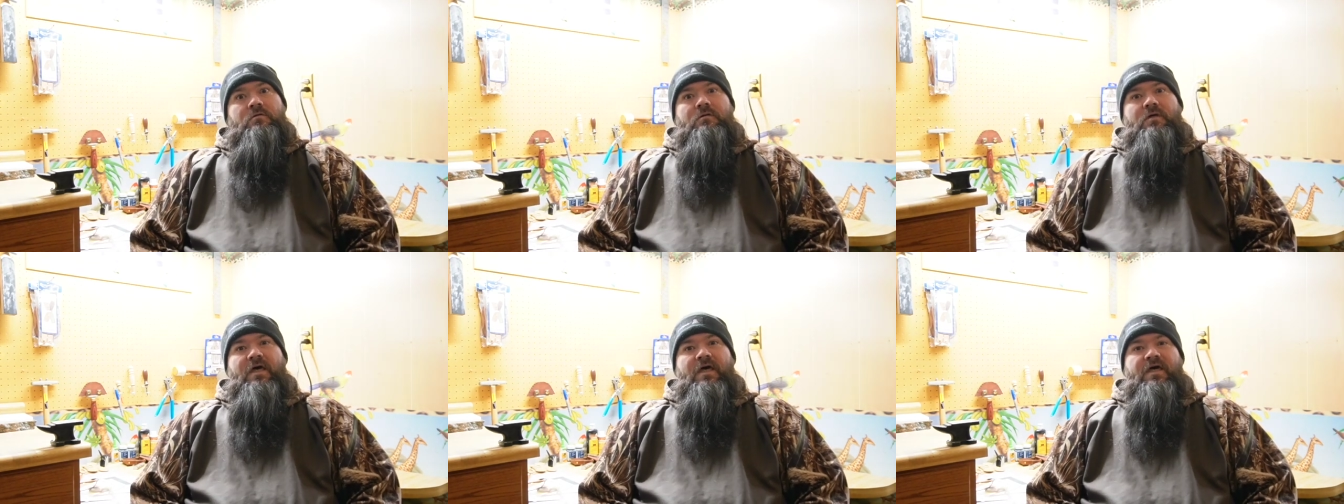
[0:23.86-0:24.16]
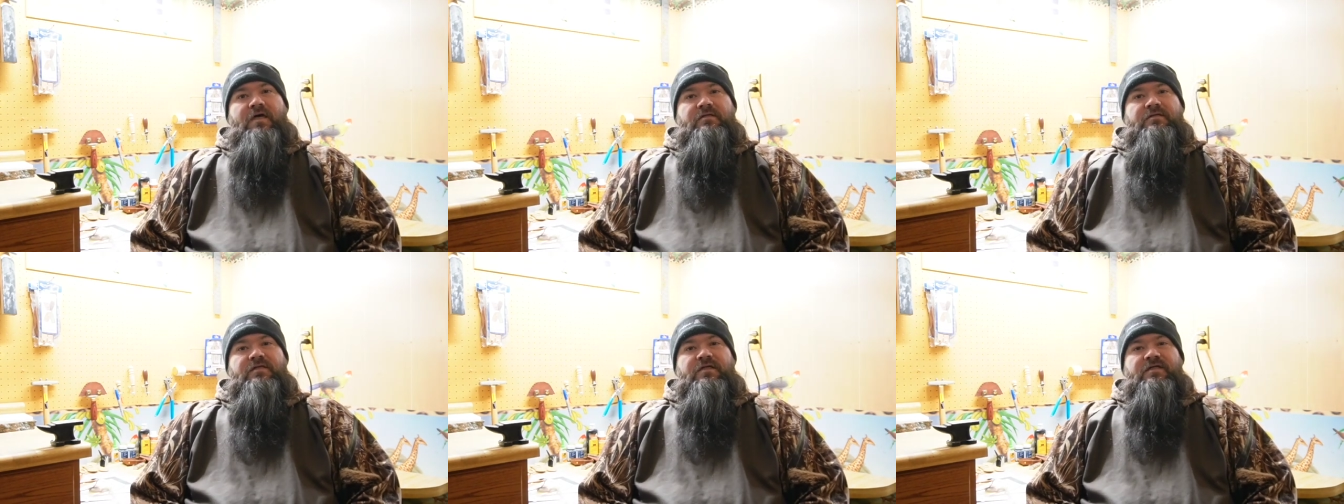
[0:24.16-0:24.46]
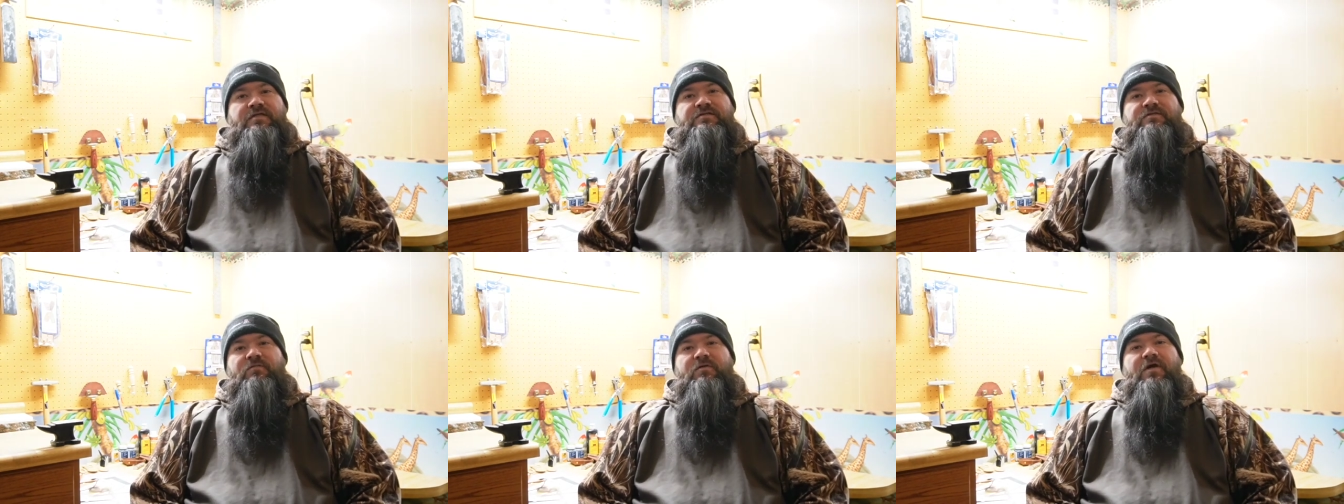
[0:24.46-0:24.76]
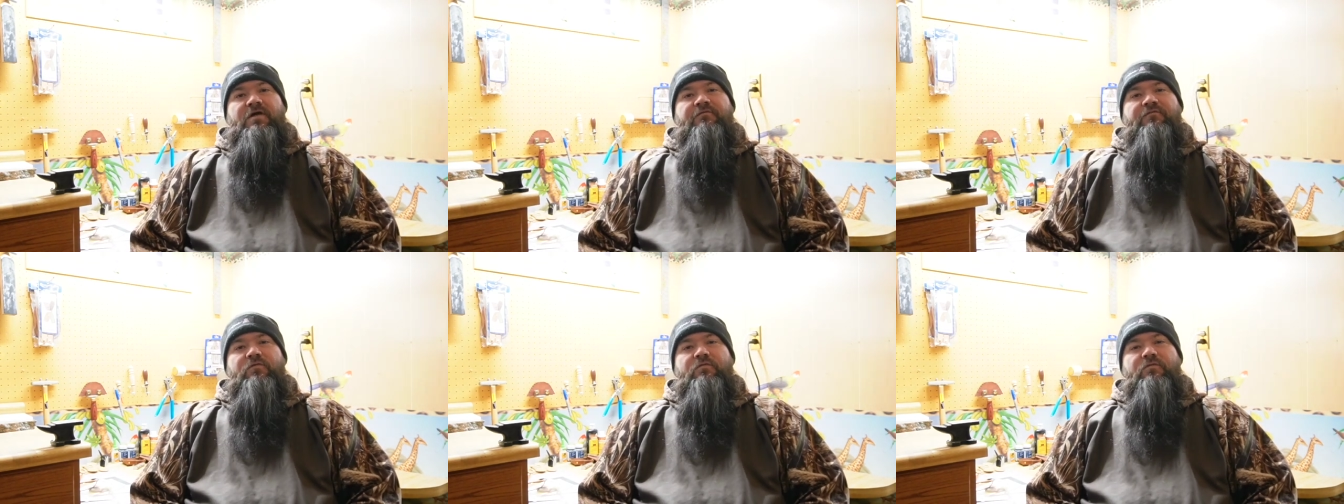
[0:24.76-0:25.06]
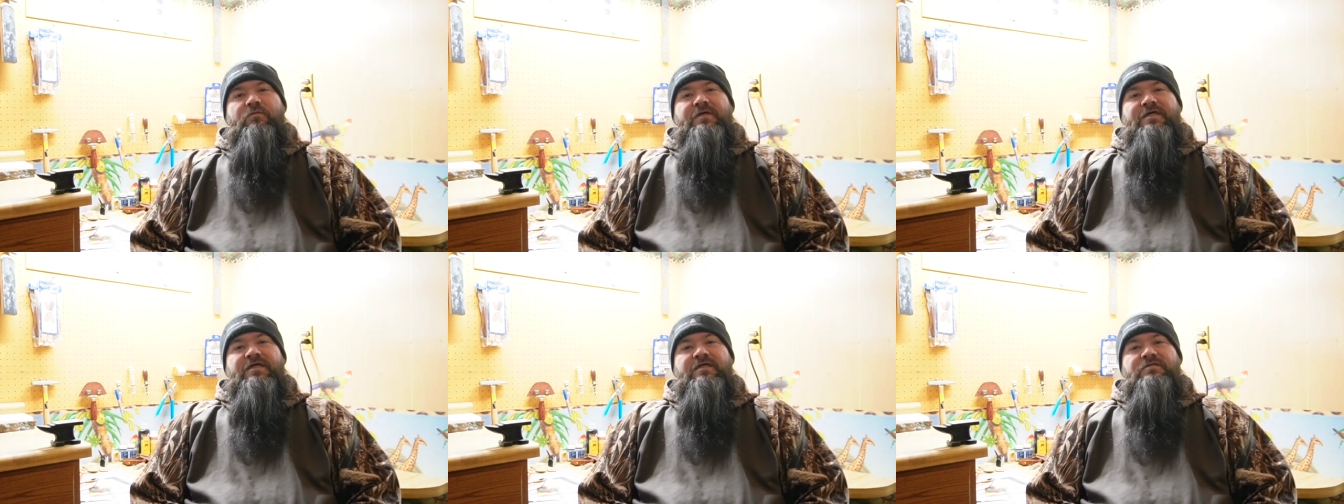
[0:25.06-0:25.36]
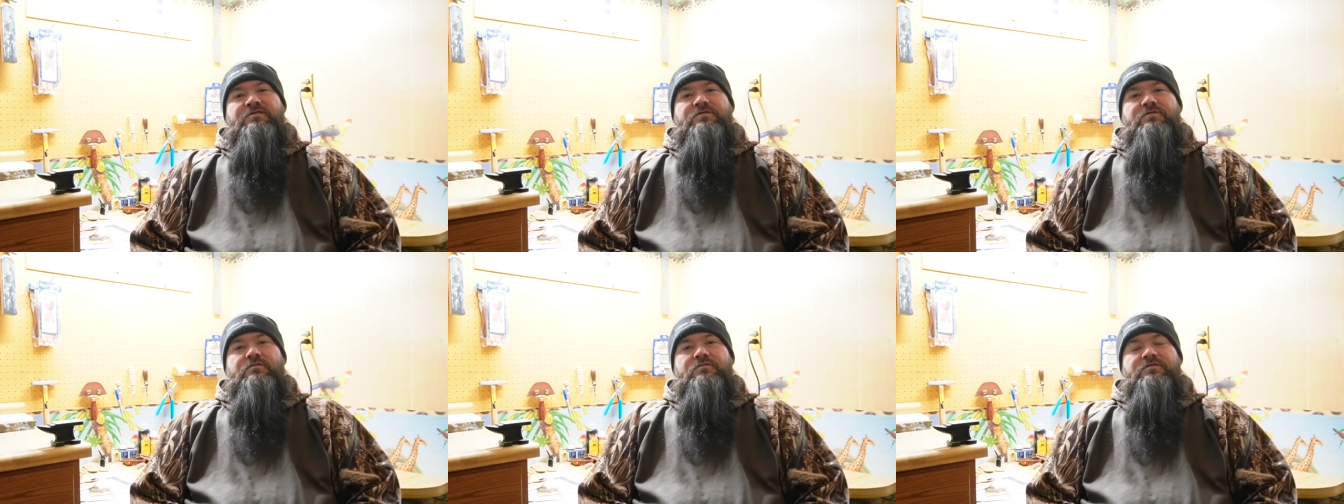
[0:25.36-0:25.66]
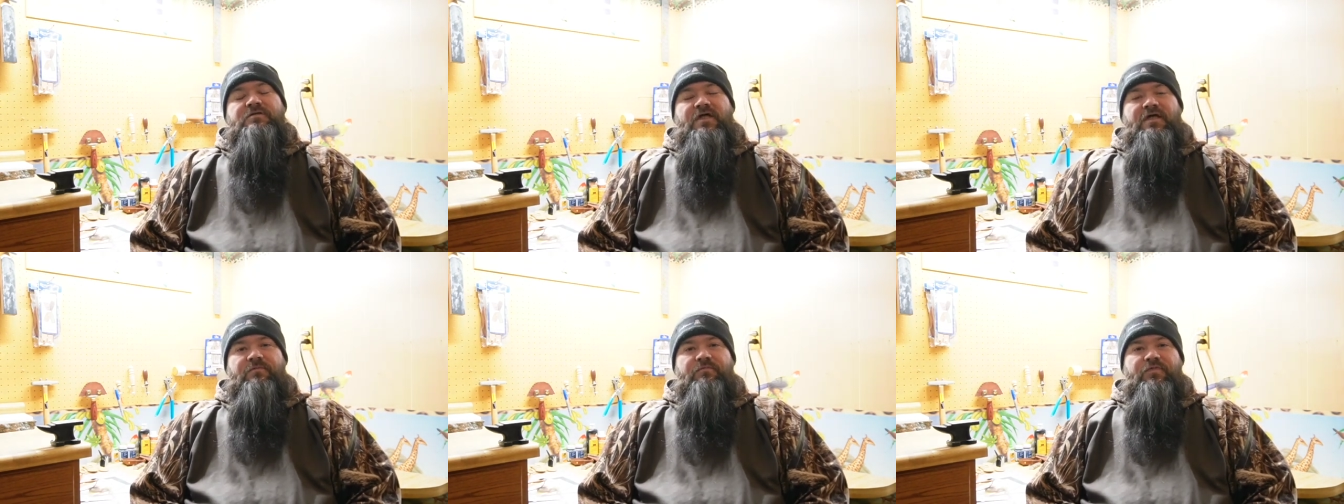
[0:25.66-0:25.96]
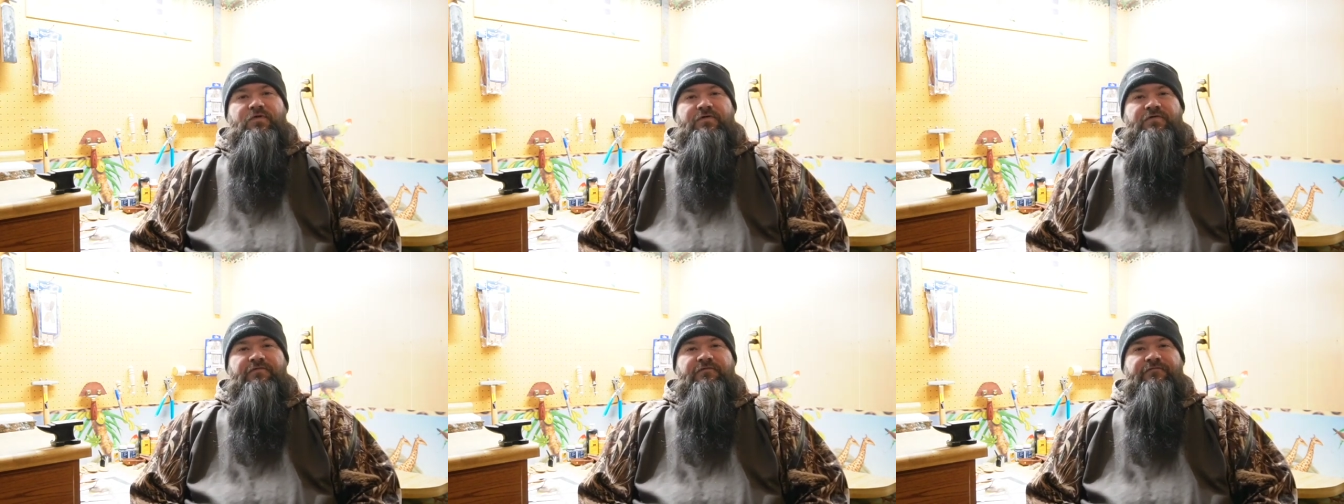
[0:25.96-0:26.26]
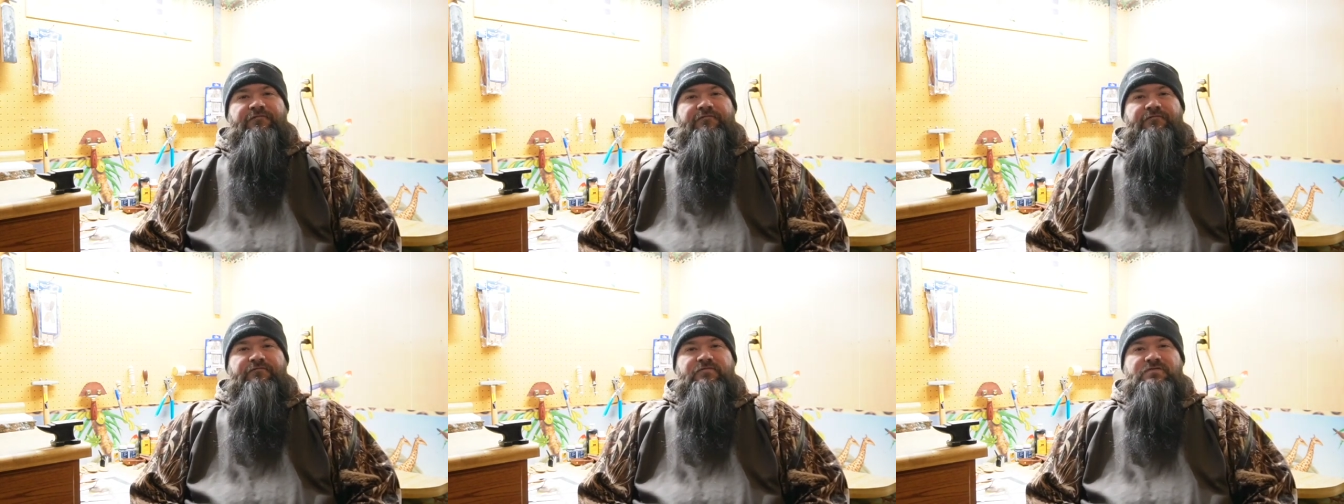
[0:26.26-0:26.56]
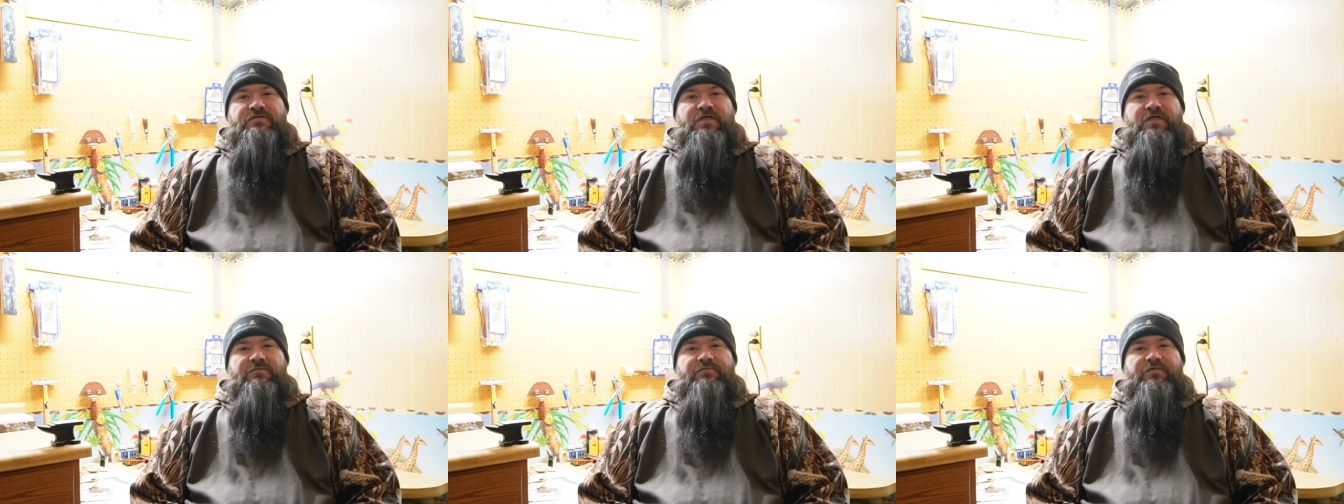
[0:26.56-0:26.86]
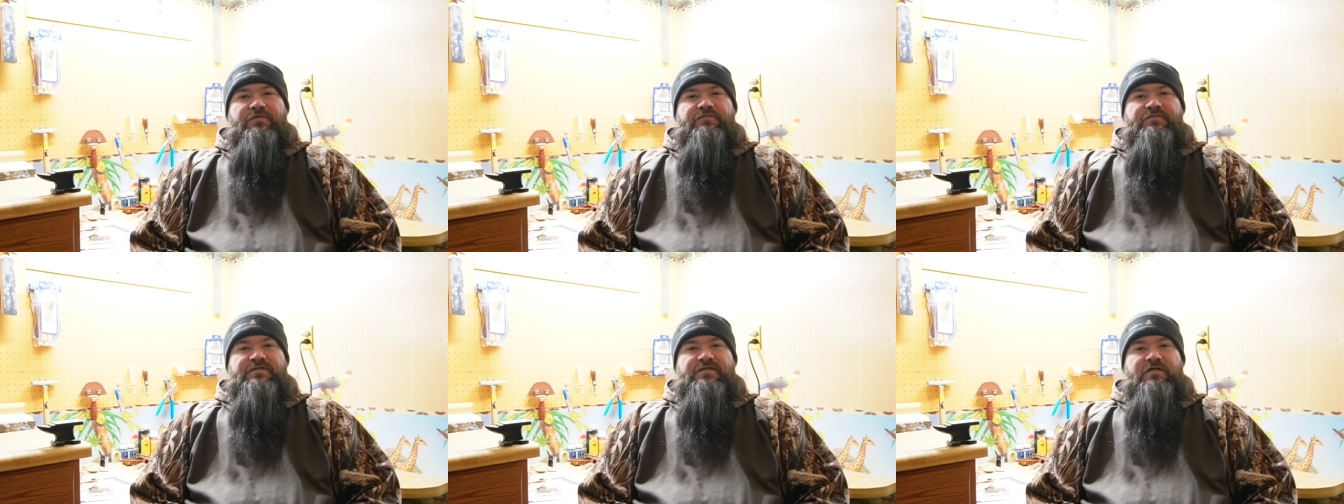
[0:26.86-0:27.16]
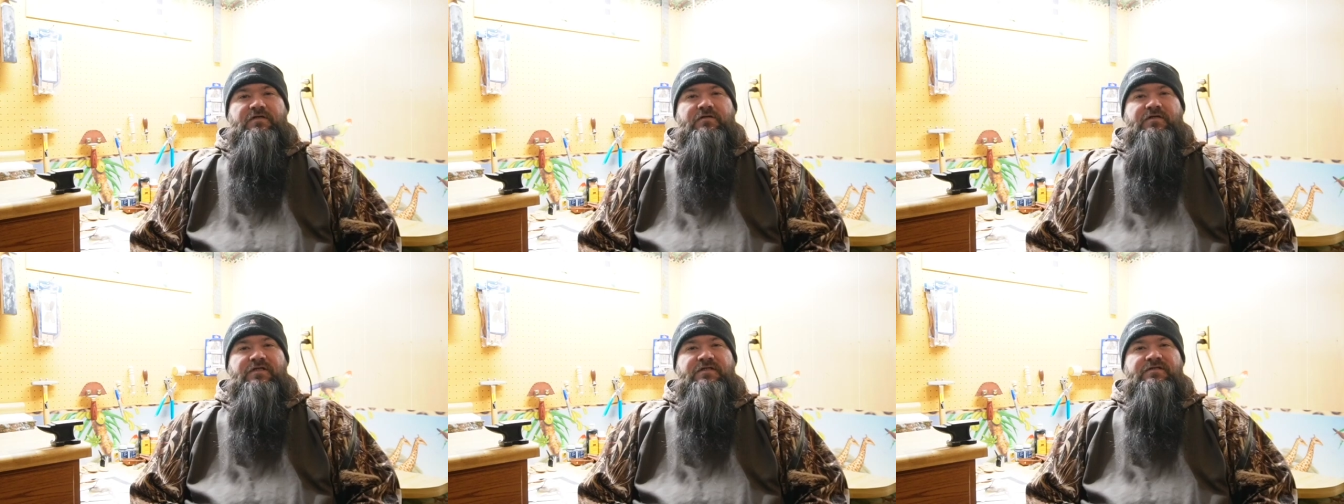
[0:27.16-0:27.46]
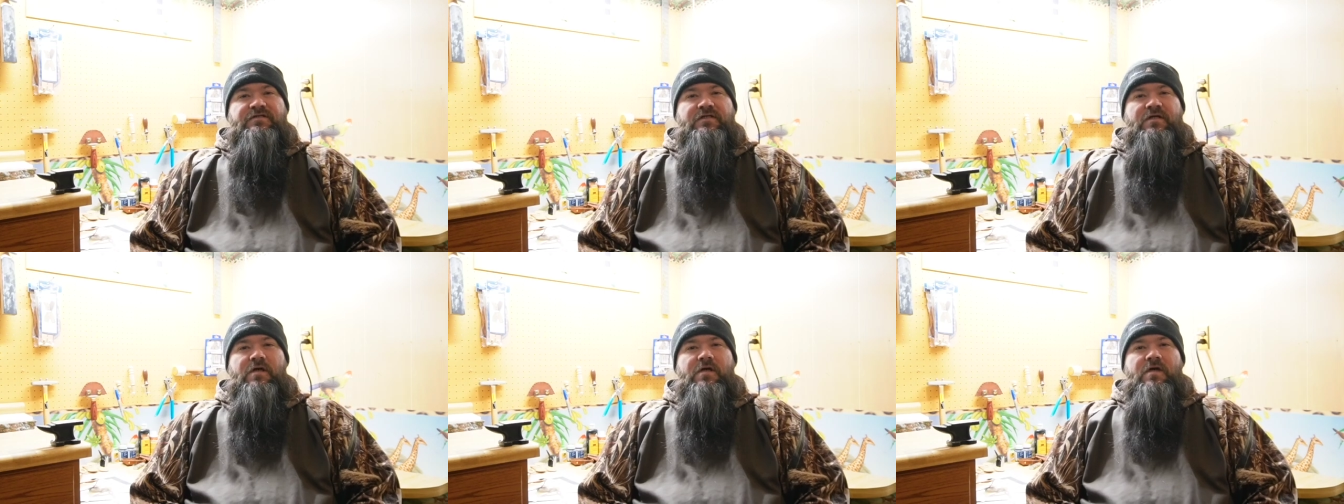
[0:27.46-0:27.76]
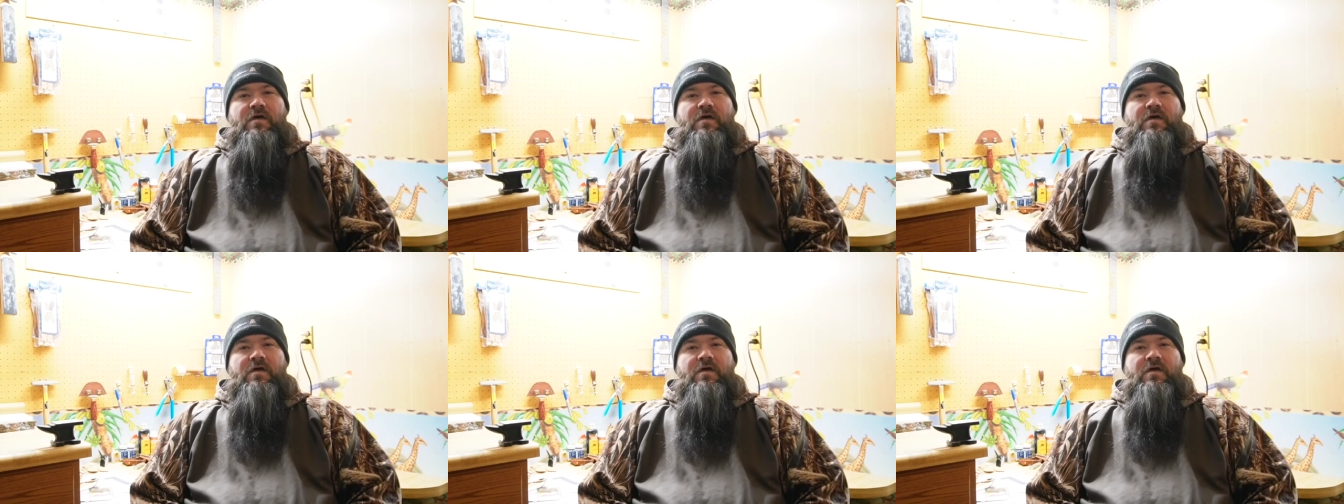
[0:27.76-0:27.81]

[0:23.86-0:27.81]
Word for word: I guess, wherever we get to type of type of series.